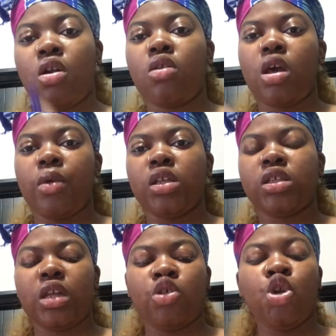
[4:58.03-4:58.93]
it on layaway, this
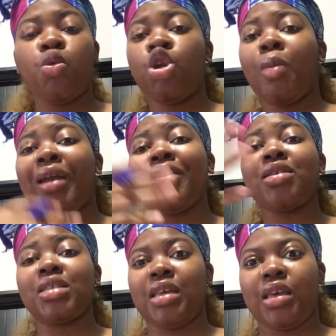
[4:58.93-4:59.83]
and that. You don't want nobody
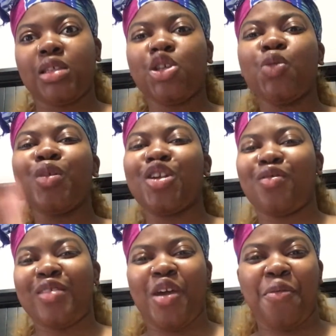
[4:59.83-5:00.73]
else to get it, so you put it
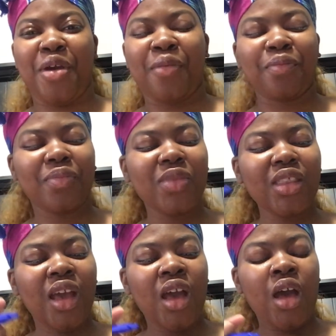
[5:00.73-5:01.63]
on layaway.
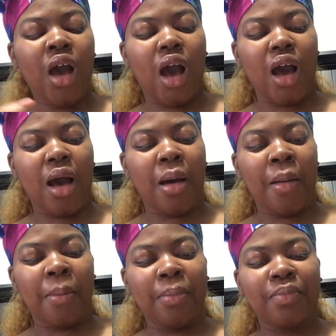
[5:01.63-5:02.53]

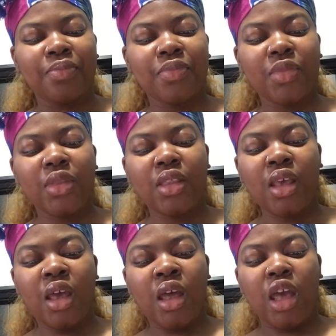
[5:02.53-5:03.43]
And
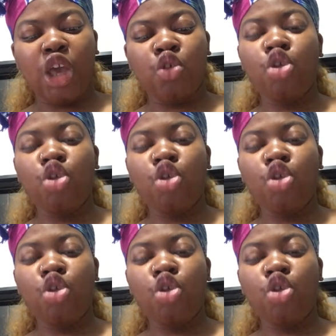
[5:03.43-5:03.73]
you